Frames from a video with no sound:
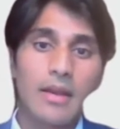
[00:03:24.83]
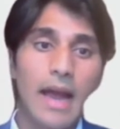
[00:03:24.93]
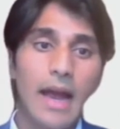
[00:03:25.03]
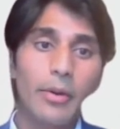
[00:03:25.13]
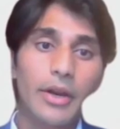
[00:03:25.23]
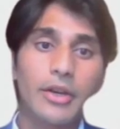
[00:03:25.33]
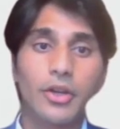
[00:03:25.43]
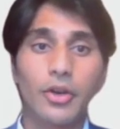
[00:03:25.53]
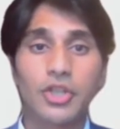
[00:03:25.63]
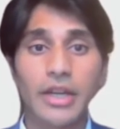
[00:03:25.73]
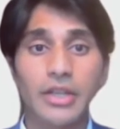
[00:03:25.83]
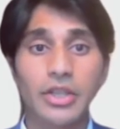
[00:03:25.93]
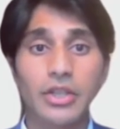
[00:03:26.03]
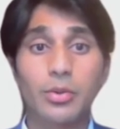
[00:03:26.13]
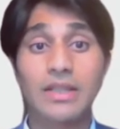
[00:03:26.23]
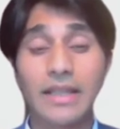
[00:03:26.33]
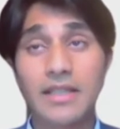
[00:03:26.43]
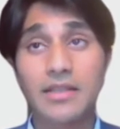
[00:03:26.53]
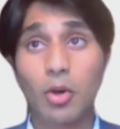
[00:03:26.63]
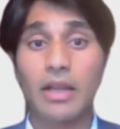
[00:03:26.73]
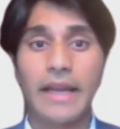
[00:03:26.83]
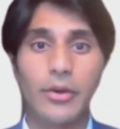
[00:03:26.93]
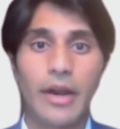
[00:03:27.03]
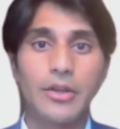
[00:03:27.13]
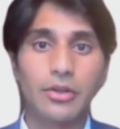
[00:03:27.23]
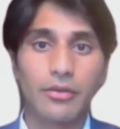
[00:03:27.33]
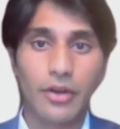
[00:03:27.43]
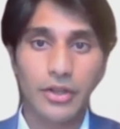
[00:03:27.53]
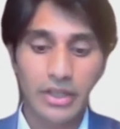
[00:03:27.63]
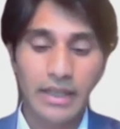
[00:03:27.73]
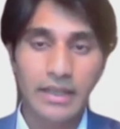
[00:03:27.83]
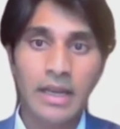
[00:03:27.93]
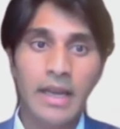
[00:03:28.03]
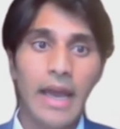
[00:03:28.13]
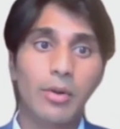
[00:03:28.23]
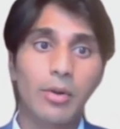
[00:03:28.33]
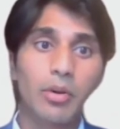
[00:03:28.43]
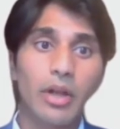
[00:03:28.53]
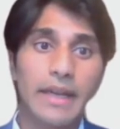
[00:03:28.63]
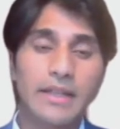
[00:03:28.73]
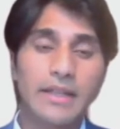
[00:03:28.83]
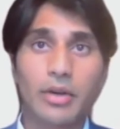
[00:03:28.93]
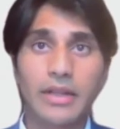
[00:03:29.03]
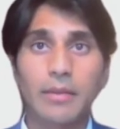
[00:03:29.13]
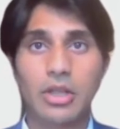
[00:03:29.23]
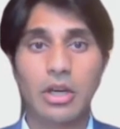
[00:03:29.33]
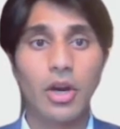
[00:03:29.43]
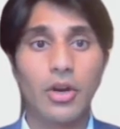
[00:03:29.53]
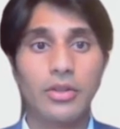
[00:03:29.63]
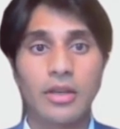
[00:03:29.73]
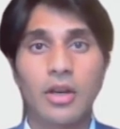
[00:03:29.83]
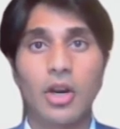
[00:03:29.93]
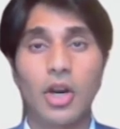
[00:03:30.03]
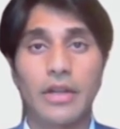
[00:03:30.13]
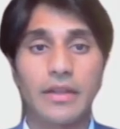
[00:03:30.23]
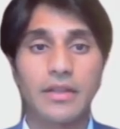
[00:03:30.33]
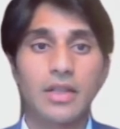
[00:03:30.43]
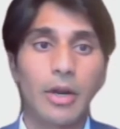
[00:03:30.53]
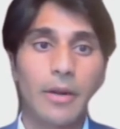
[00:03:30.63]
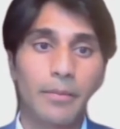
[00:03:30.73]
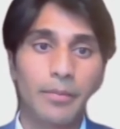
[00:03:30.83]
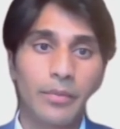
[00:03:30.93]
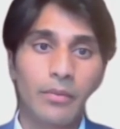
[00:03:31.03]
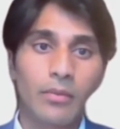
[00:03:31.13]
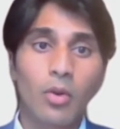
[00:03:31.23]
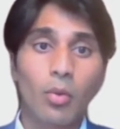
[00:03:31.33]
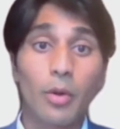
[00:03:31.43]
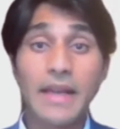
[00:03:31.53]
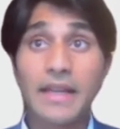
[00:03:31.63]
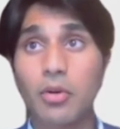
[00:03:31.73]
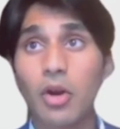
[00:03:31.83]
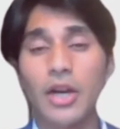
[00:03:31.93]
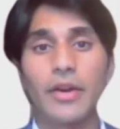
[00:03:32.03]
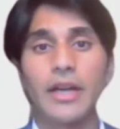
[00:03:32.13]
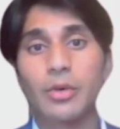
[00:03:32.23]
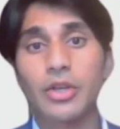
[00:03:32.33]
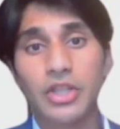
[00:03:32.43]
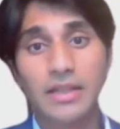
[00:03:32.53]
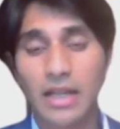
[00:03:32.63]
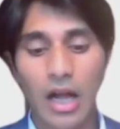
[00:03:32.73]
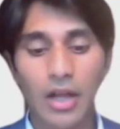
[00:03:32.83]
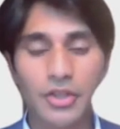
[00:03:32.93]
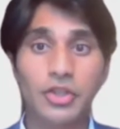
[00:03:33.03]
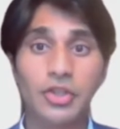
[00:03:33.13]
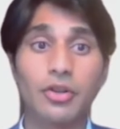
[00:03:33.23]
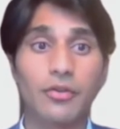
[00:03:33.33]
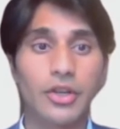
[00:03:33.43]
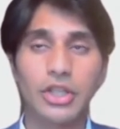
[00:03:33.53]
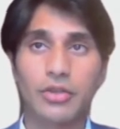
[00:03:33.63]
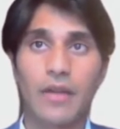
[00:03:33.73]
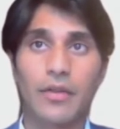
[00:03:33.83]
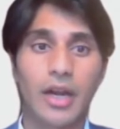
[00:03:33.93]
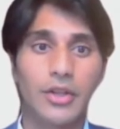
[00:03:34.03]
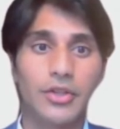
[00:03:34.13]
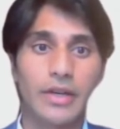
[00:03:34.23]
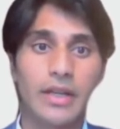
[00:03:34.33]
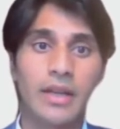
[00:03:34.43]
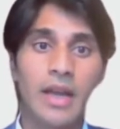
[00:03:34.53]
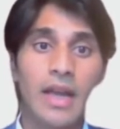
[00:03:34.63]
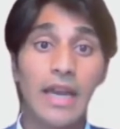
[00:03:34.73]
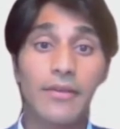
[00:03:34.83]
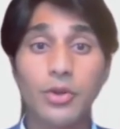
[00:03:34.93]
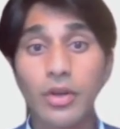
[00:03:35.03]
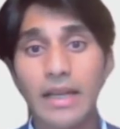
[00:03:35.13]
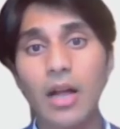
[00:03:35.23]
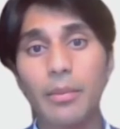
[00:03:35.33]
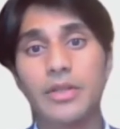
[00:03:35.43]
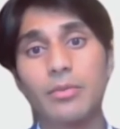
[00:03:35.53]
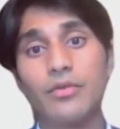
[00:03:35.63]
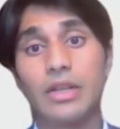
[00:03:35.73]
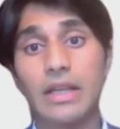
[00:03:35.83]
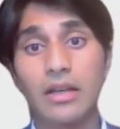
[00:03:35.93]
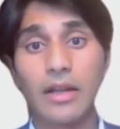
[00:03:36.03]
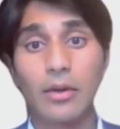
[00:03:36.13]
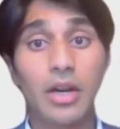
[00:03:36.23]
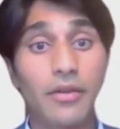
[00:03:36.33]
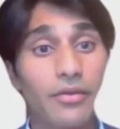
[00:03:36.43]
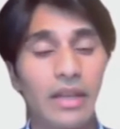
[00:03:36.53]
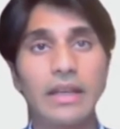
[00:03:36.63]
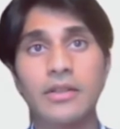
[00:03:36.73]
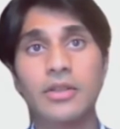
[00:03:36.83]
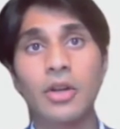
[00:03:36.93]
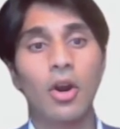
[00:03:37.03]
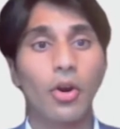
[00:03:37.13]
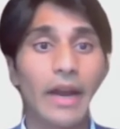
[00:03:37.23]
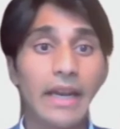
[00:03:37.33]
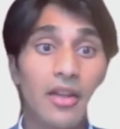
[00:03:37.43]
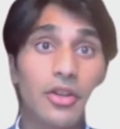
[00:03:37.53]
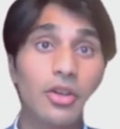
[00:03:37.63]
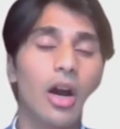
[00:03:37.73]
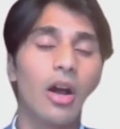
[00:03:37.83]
Now we are in negotiations with 6 more land-grant universities, and we're planning to bring them to close early this summer. We're making progress reaching out to colleges and universities around the country. And if you can help us move the needle at one of these or any of